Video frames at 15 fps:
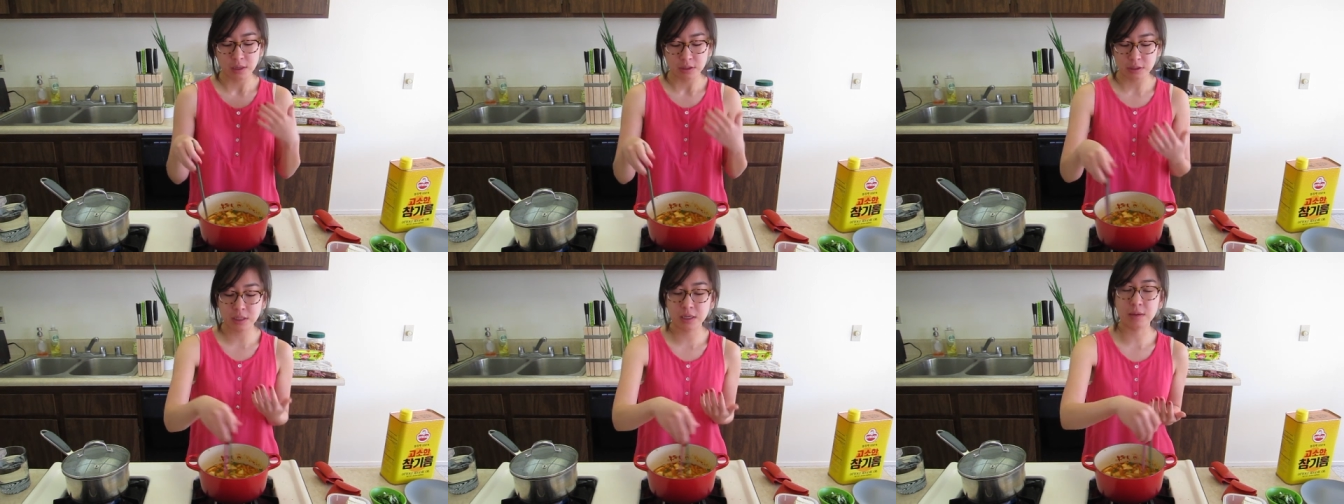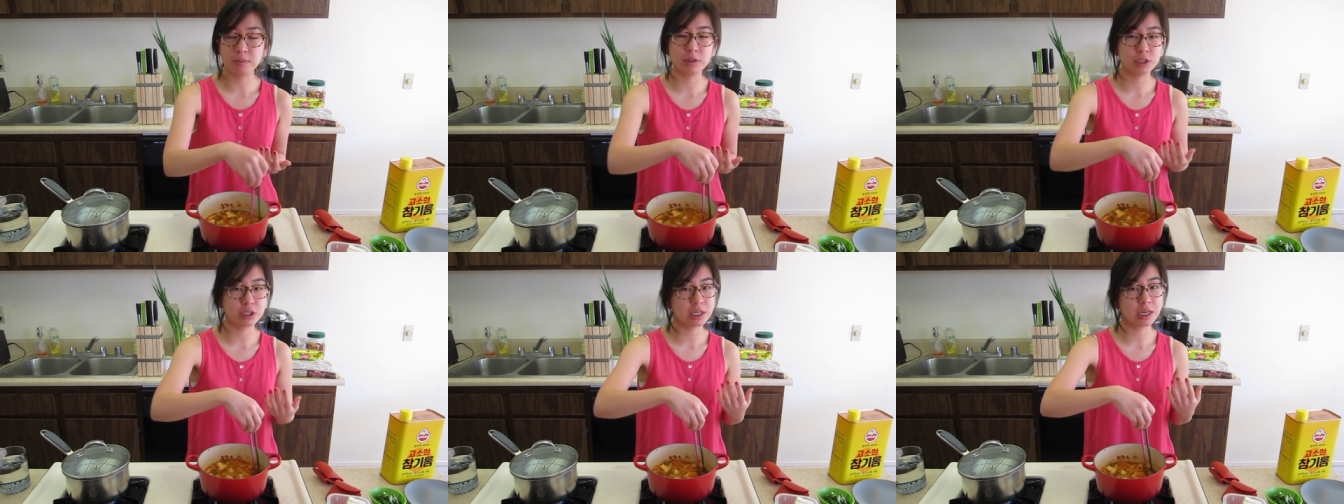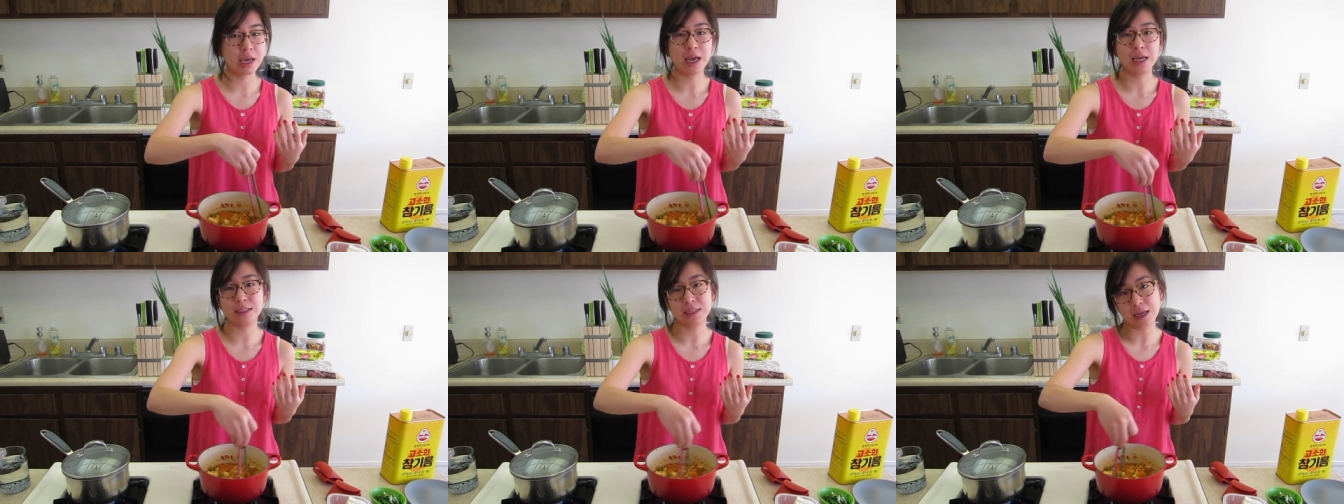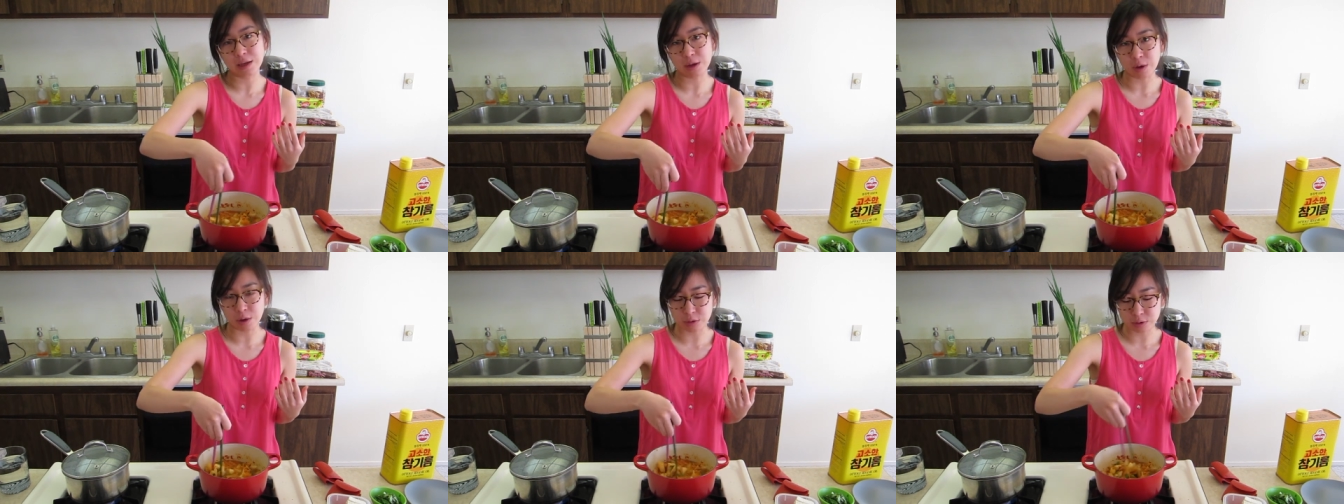to the kimchi jjigae as
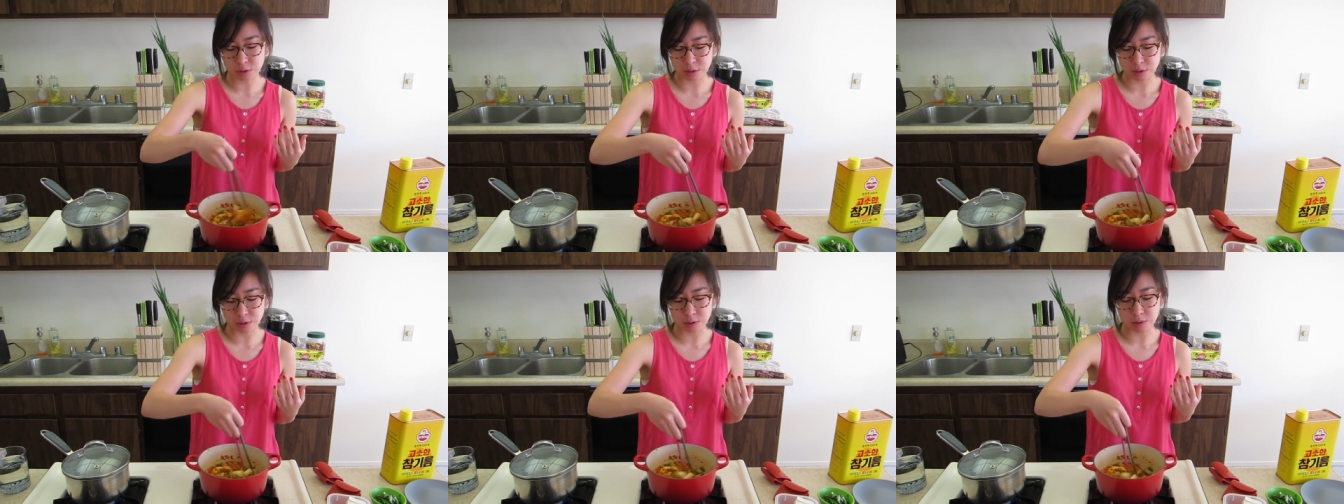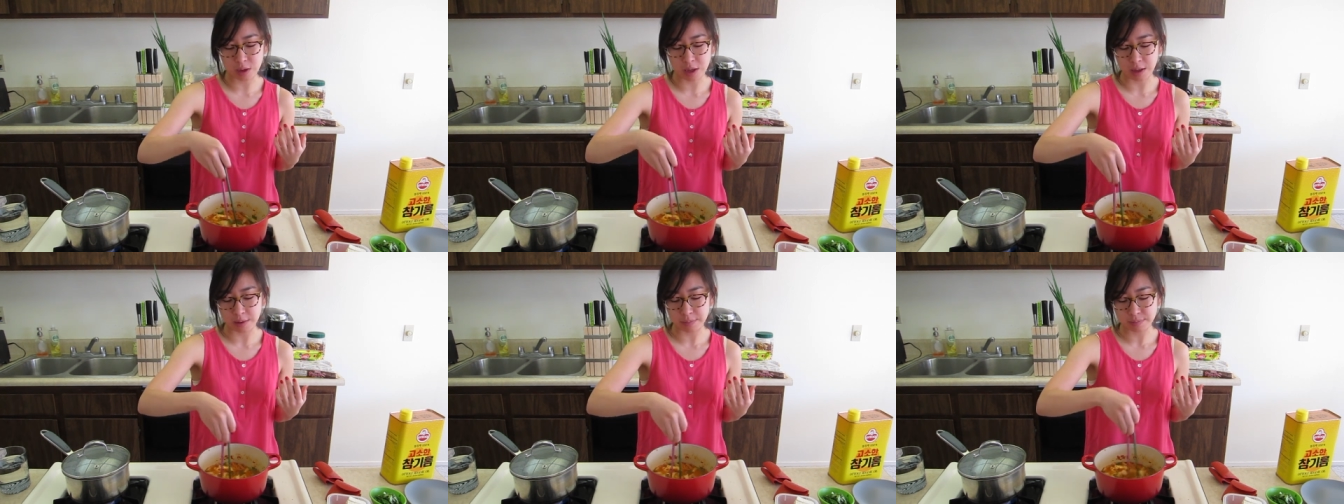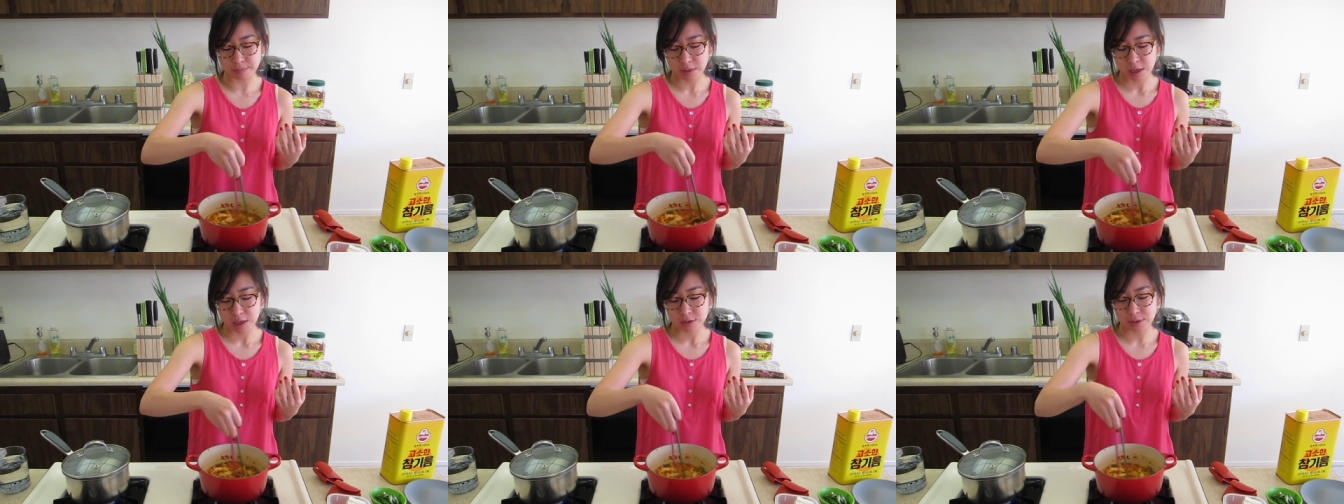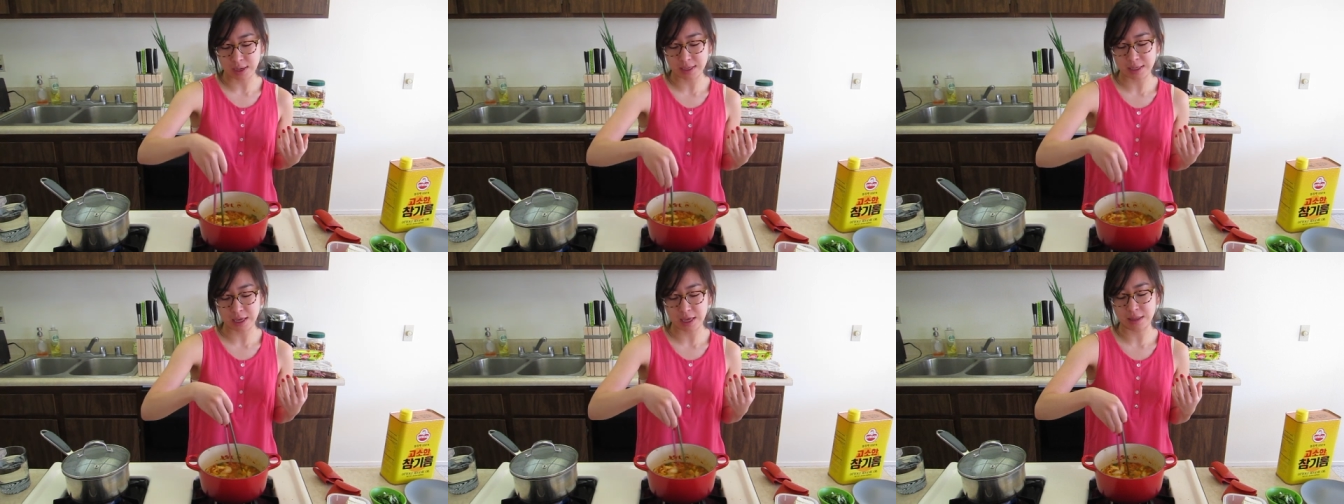I go to try
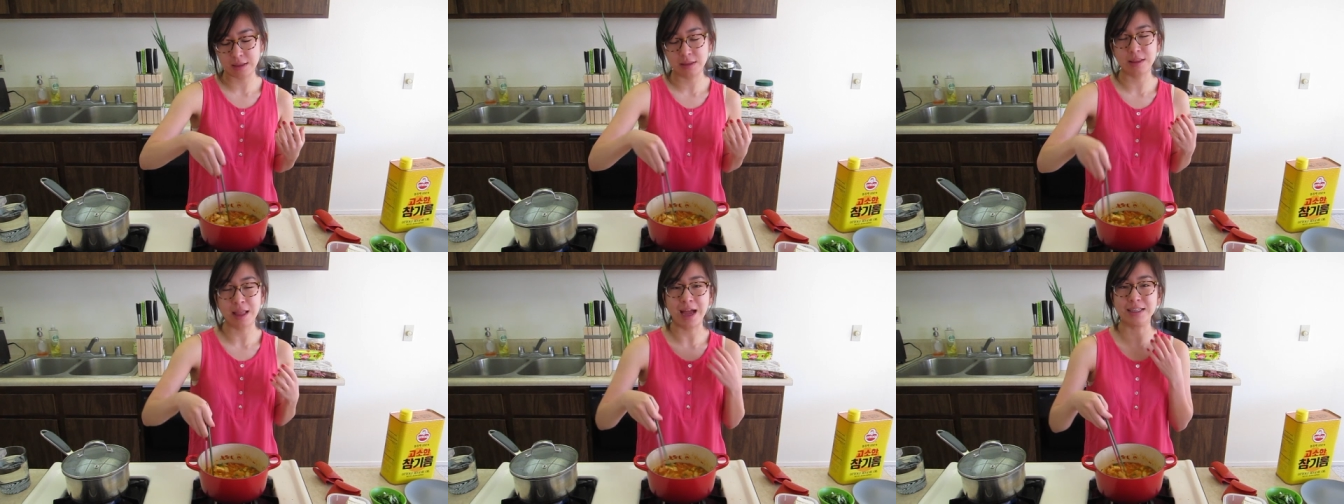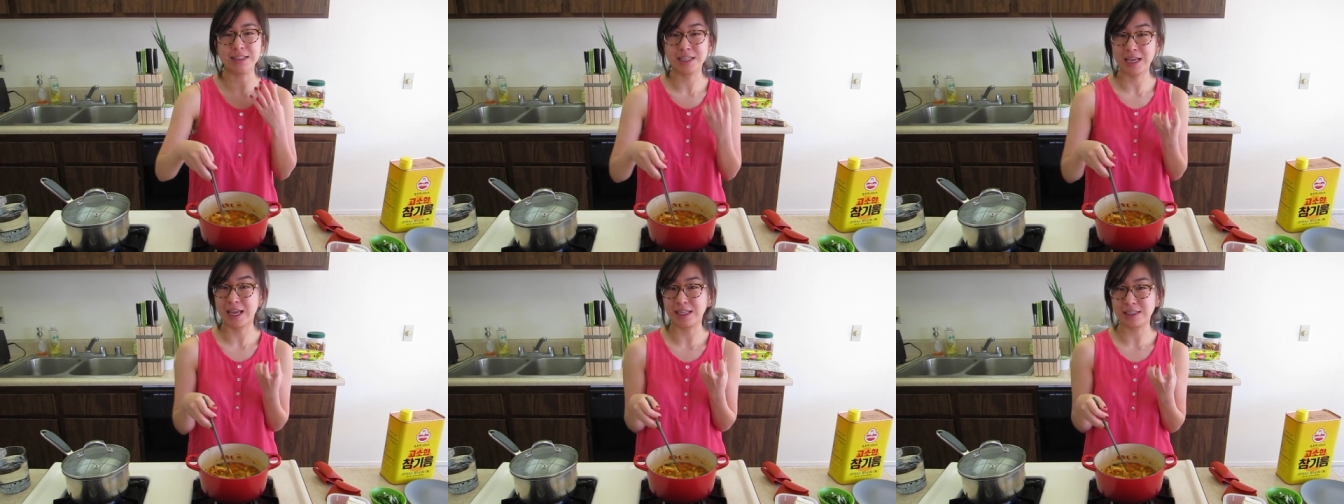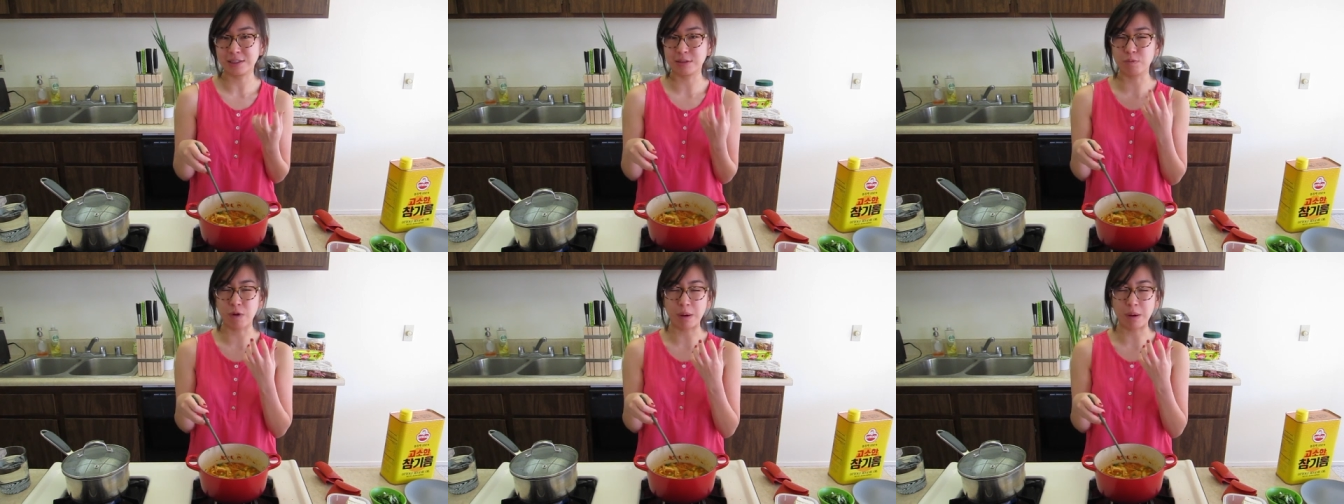and get that taste,